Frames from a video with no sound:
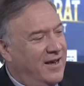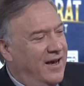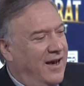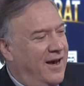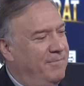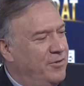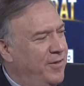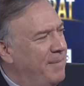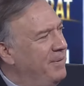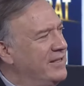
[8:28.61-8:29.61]
Uh, so
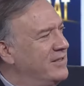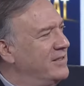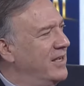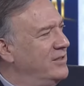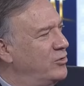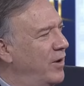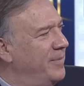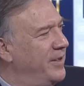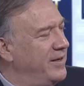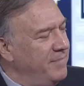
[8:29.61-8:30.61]
that piece is
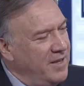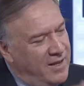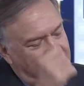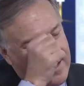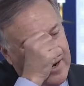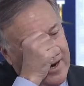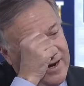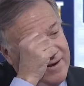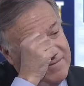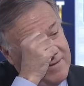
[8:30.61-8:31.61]
untroubling.
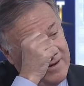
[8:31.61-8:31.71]
Uh,